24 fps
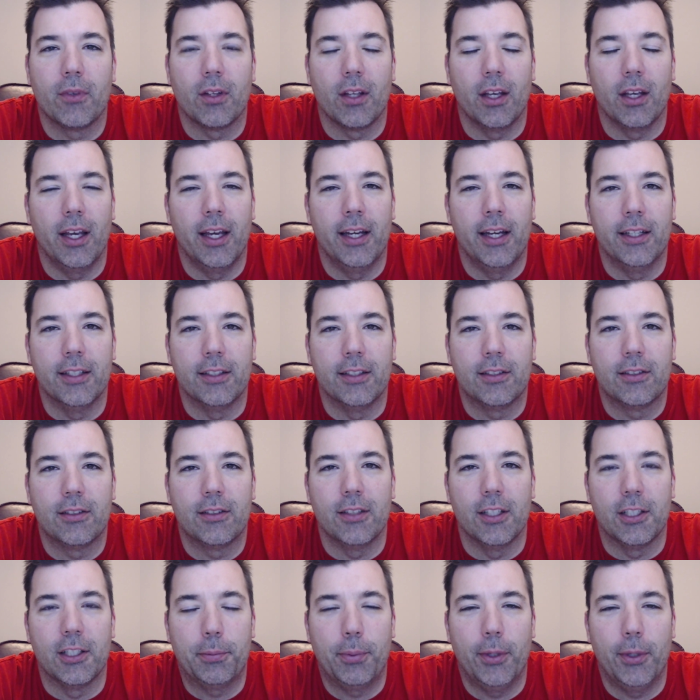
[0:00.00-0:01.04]
And it's
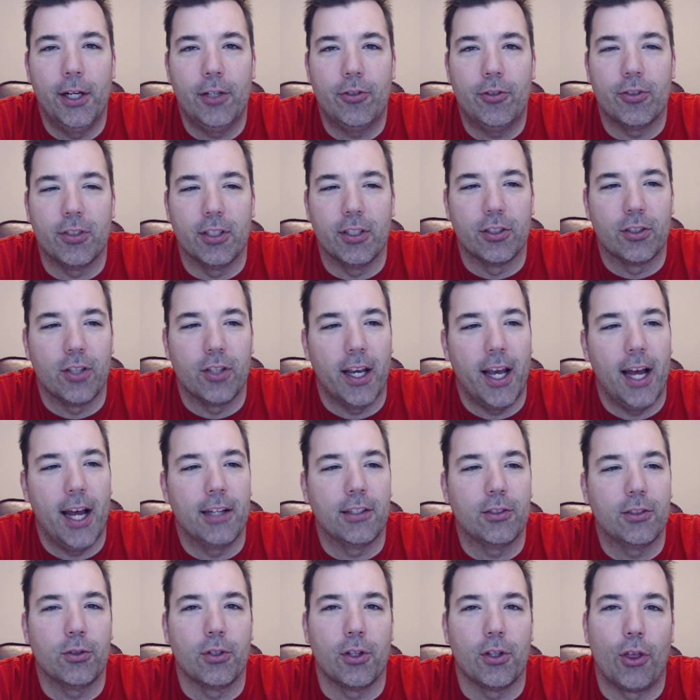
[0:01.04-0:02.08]
pretty interesting. So I
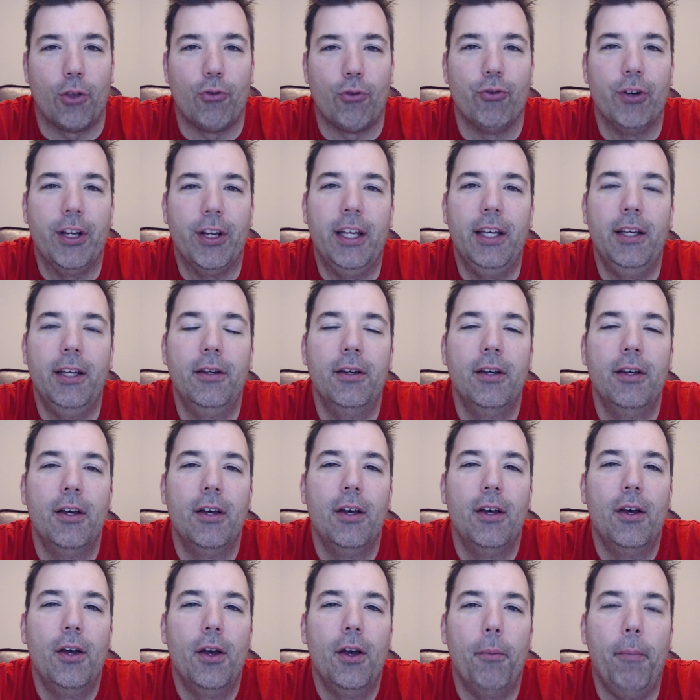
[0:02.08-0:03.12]
got sort of three
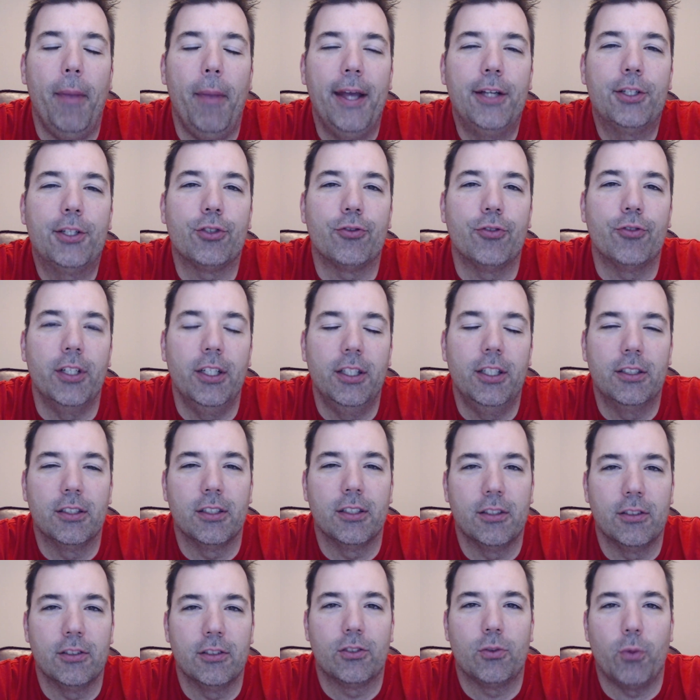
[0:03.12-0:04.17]
major
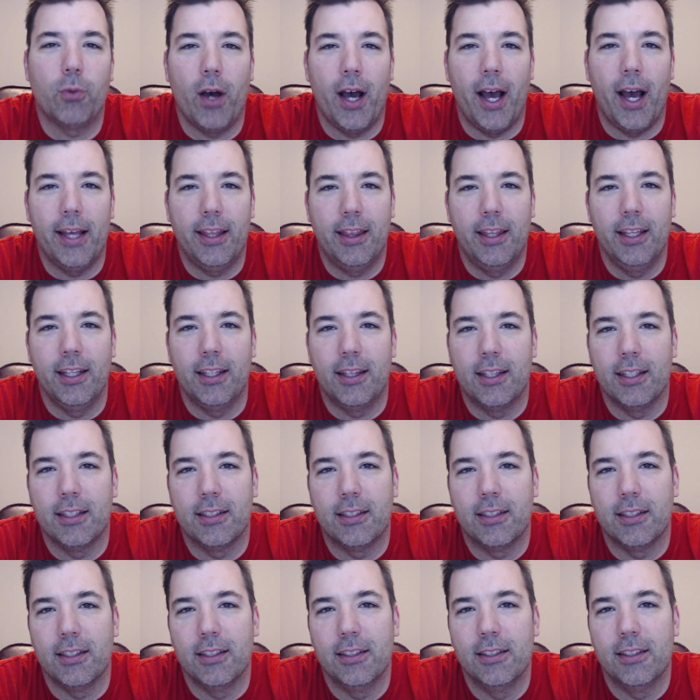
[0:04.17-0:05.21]
reasons why I think
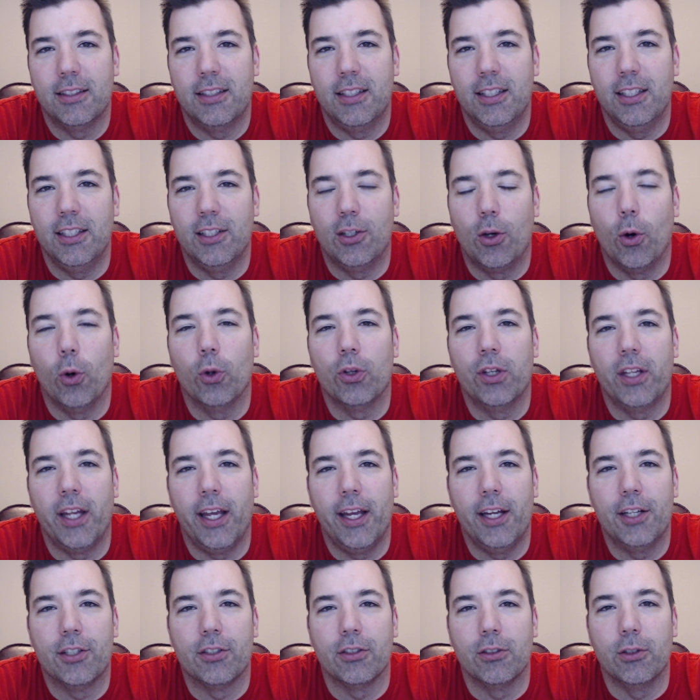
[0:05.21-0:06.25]
this is the Golden
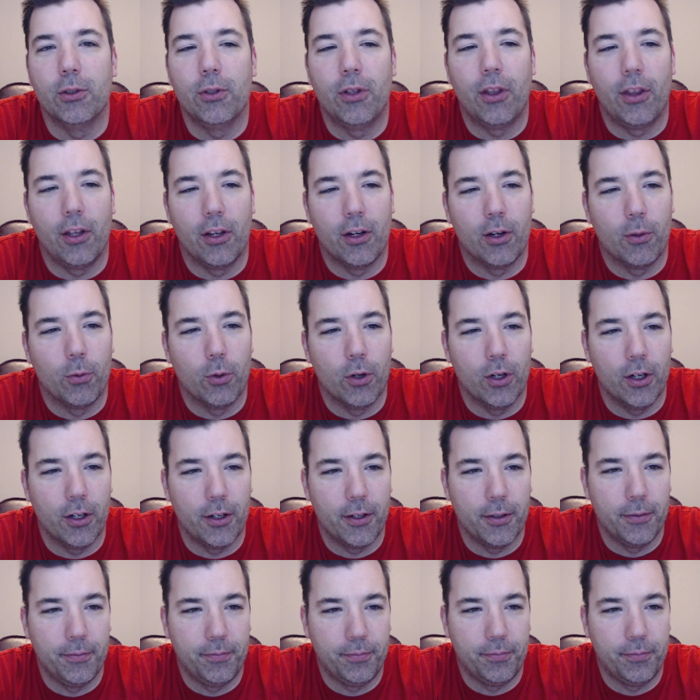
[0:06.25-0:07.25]
Age of Luthier work.